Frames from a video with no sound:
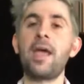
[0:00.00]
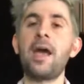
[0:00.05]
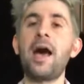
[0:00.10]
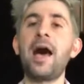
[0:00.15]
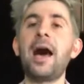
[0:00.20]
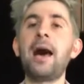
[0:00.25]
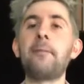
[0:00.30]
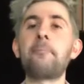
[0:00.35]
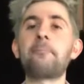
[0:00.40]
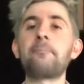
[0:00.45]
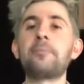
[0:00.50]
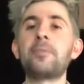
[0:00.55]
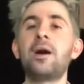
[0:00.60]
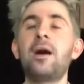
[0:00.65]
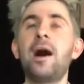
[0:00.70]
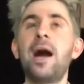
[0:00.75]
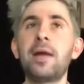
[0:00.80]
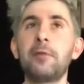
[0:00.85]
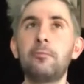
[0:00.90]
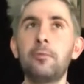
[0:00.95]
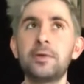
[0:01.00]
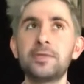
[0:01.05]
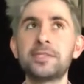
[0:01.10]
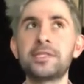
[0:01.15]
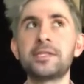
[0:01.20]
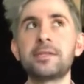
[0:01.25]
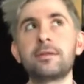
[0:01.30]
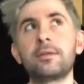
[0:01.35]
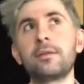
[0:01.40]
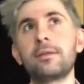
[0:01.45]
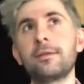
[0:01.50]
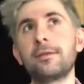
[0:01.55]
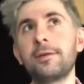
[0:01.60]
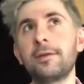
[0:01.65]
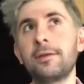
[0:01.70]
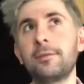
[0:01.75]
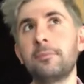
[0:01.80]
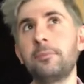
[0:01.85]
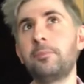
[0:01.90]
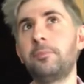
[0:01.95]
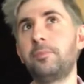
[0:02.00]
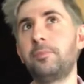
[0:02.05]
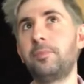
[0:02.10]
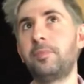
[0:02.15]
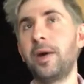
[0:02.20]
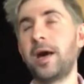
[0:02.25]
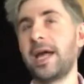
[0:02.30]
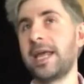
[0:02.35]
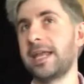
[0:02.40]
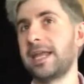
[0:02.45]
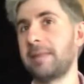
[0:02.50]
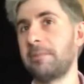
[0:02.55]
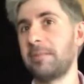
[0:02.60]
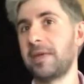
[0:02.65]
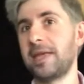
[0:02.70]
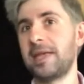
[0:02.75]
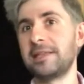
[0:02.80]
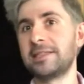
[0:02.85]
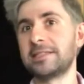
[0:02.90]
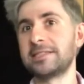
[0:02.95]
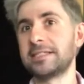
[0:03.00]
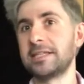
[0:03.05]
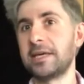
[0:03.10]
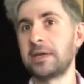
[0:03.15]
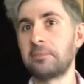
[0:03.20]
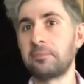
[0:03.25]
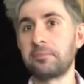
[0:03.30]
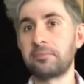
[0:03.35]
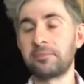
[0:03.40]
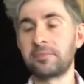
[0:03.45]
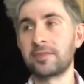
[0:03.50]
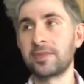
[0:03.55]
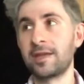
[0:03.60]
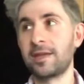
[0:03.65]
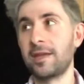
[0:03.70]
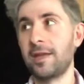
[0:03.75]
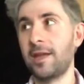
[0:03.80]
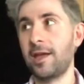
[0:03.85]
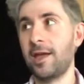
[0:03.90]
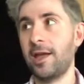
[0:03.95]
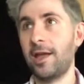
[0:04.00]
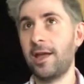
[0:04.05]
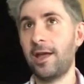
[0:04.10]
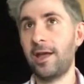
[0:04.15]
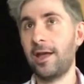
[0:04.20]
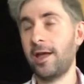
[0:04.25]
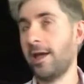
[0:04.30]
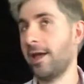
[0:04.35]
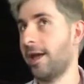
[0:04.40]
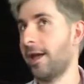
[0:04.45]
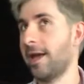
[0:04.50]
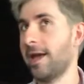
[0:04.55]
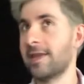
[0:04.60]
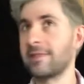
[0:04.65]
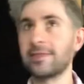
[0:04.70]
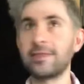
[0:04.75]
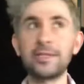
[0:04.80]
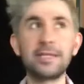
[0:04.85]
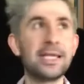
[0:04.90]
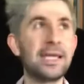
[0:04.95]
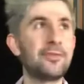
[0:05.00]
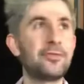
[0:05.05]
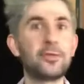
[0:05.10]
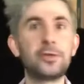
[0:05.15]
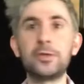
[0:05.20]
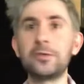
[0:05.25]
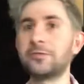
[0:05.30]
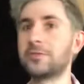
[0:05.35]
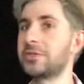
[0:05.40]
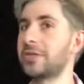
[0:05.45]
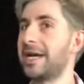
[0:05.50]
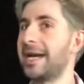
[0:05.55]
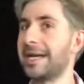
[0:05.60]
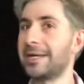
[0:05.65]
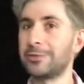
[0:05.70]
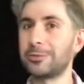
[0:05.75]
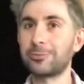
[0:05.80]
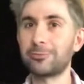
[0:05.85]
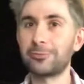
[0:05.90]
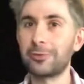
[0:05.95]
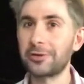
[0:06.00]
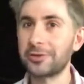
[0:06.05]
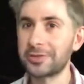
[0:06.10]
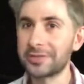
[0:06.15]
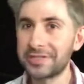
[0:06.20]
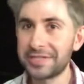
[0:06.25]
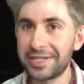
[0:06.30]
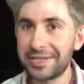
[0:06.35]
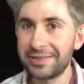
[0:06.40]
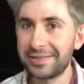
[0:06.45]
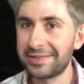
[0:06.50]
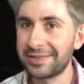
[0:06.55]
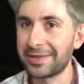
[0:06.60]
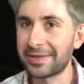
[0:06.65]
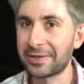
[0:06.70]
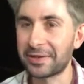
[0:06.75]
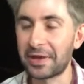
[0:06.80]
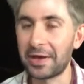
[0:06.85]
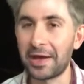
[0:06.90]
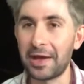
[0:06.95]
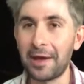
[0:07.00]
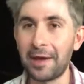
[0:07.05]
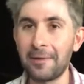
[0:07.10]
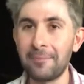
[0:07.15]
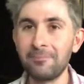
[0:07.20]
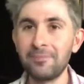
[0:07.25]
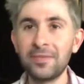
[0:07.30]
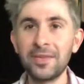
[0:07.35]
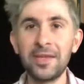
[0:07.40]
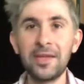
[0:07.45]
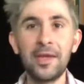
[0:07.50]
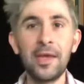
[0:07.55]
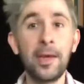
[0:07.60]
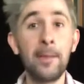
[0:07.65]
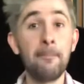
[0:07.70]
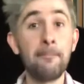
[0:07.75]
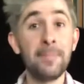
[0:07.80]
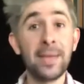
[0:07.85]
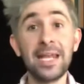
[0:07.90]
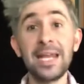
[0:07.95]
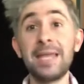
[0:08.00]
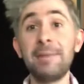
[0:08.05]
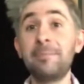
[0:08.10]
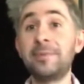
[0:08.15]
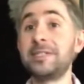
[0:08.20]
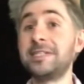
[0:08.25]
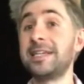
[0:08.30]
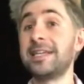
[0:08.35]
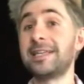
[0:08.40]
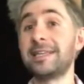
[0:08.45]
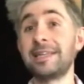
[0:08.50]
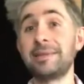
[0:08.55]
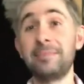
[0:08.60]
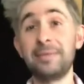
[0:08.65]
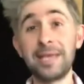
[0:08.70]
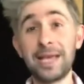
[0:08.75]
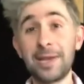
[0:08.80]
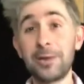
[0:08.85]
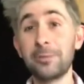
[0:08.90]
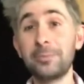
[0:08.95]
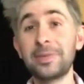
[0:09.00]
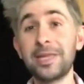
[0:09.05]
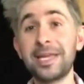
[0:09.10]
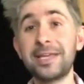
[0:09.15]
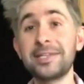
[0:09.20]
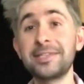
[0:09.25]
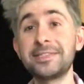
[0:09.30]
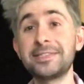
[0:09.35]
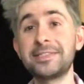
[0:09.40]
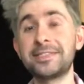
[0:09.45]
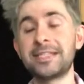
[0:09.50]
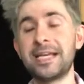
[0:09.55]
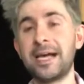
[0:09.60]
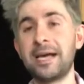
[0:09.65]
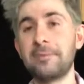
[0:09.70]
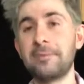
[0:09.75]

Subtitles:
I wasn't by any means at the level of child prodigy that many, particularly piano players,